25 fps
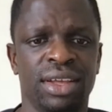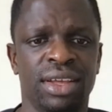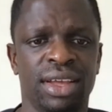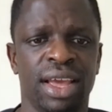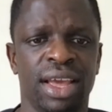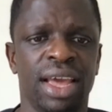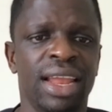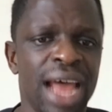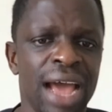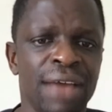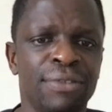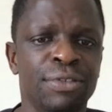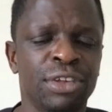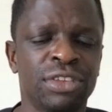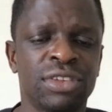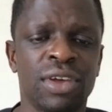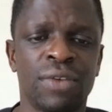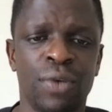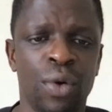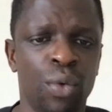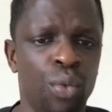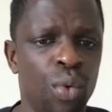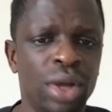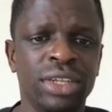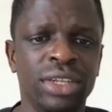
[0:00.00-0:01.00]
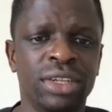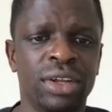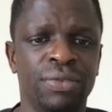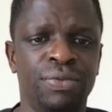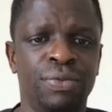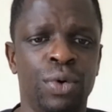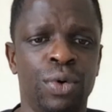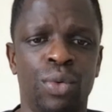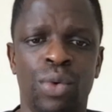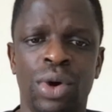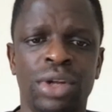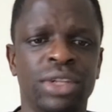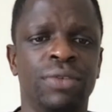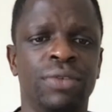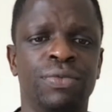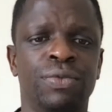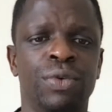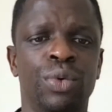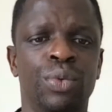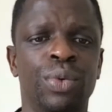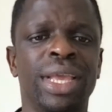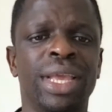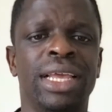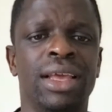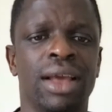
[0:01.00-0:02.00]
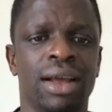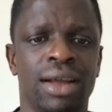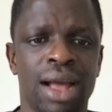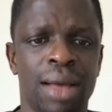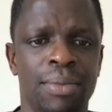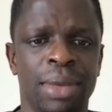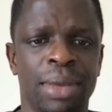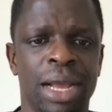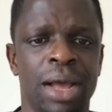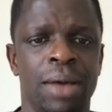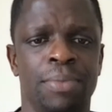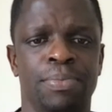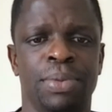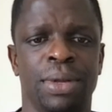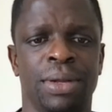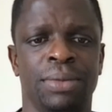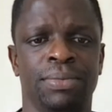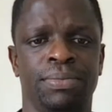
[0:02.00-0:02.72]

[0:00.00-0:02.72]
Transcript: and have yourself a wonderful, wonderful week coming up.